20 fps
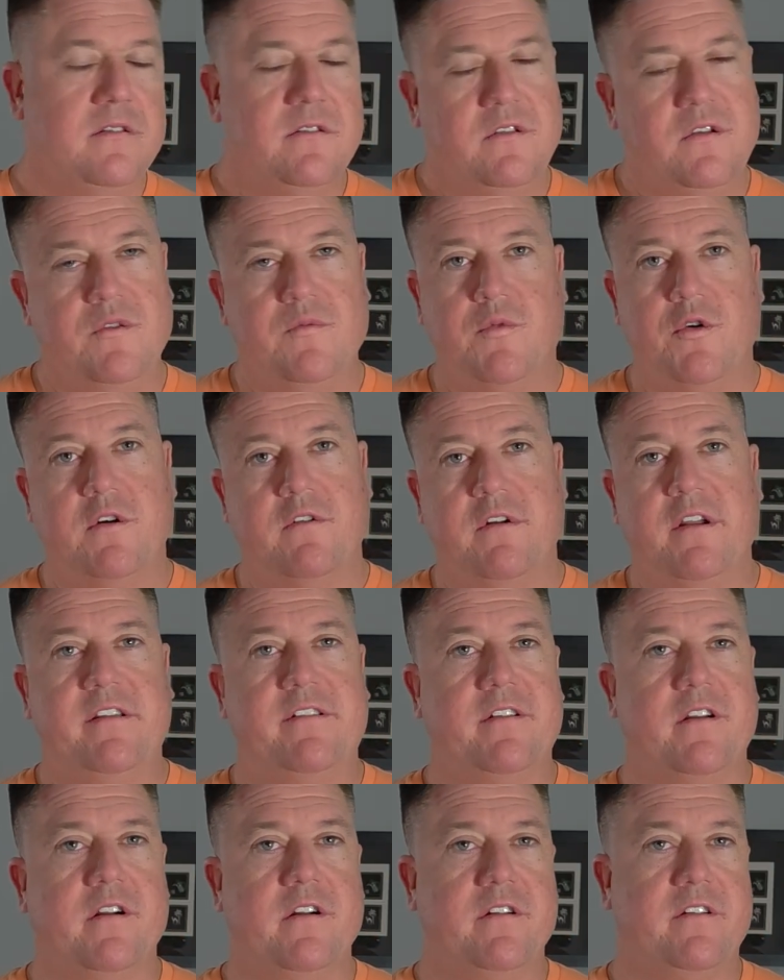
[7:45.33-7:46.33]
do more
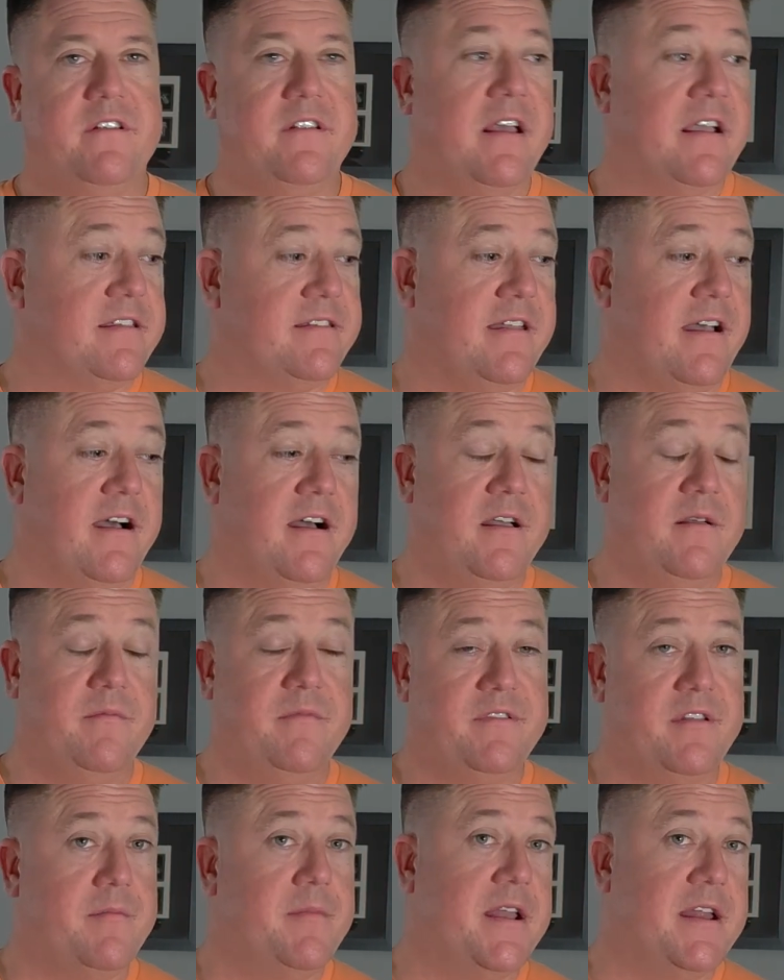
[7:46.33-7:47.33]
research next
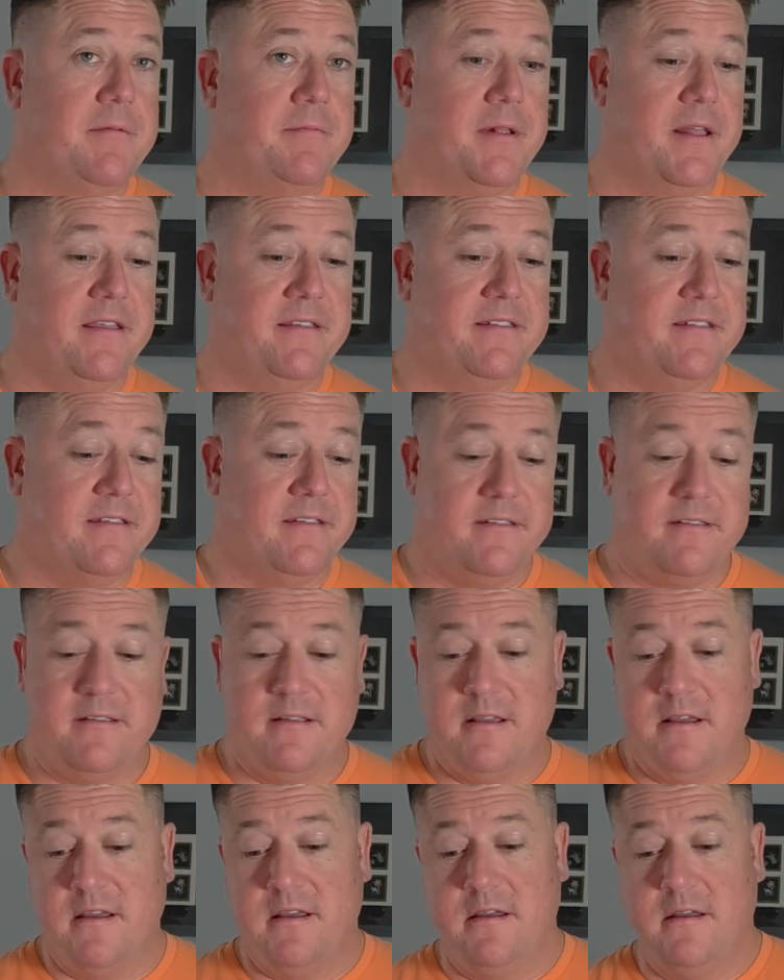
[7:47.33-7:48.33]
time somebody
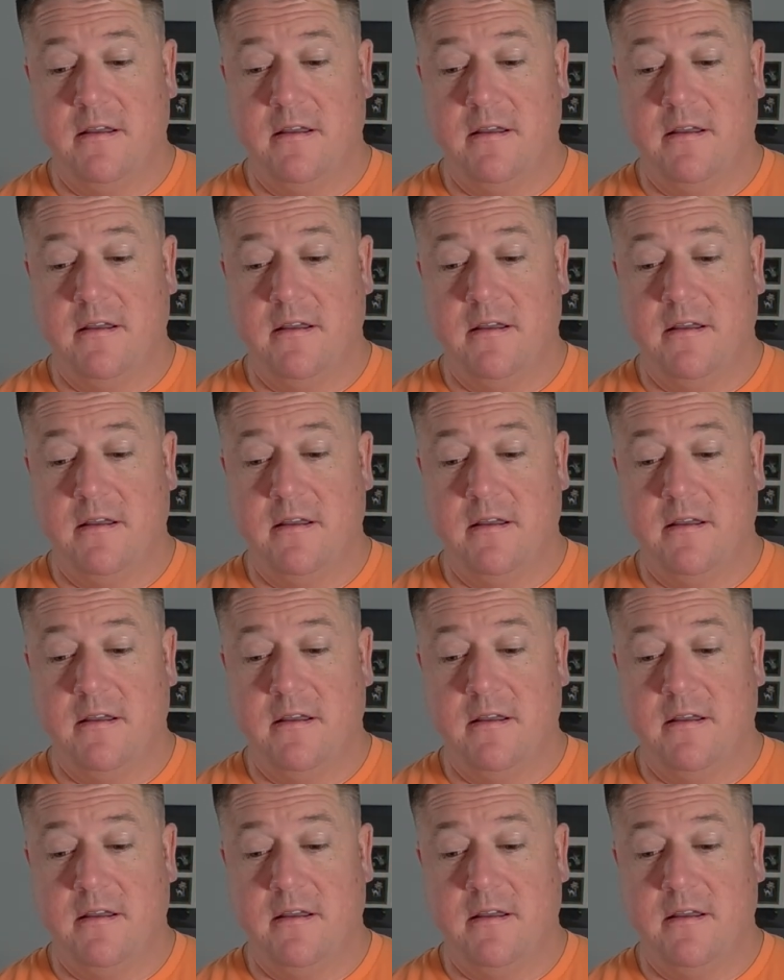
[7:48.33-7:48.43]
places